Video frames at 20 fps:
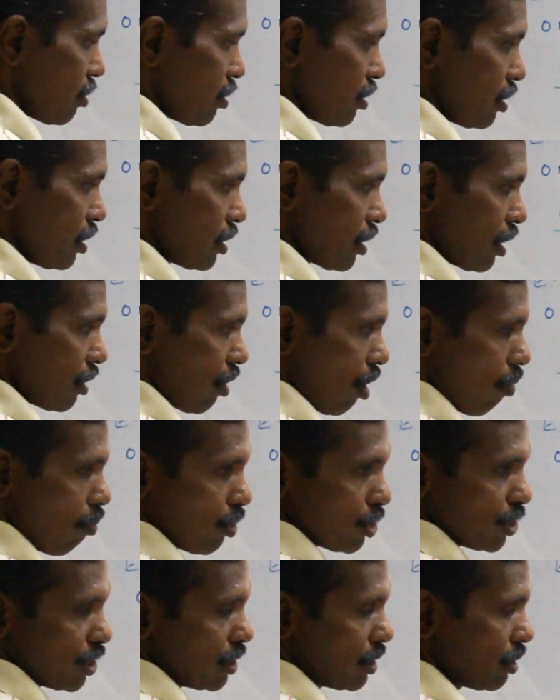These are
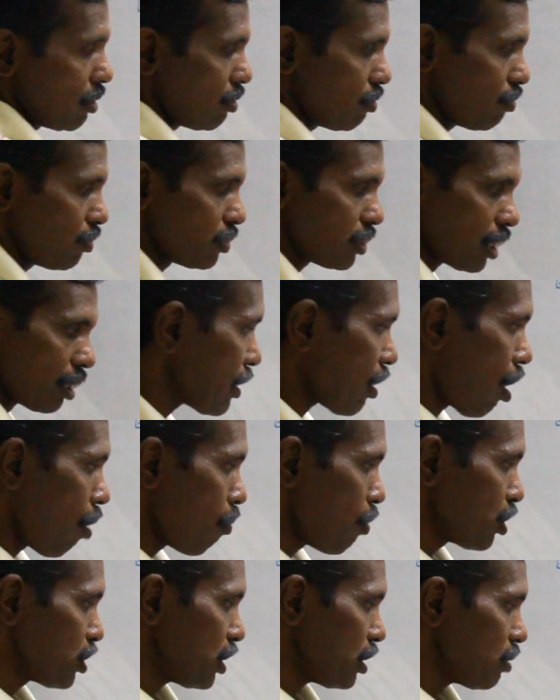composite. These are
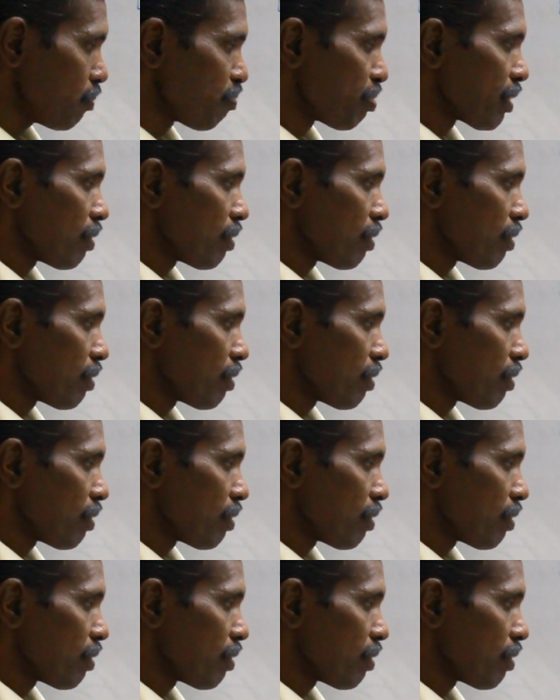composite.